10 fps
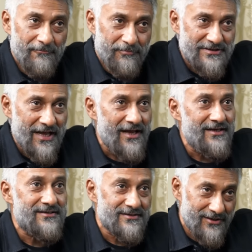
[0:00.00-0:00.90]

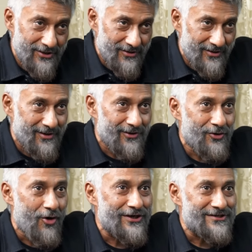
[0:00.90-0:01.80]
besides uh,
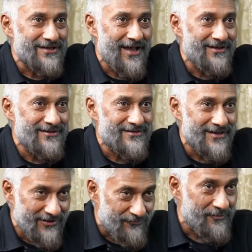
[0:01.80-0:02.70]
rocket science
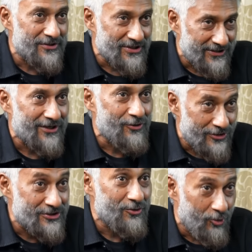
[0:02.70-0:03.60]
and information
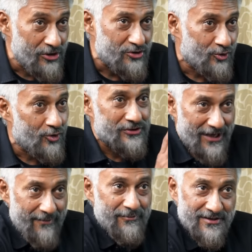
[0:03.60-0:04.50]
technology, also those
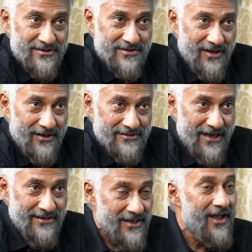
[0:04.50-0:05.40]
glamorous uh,
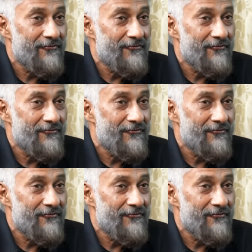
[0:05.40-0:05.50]
science.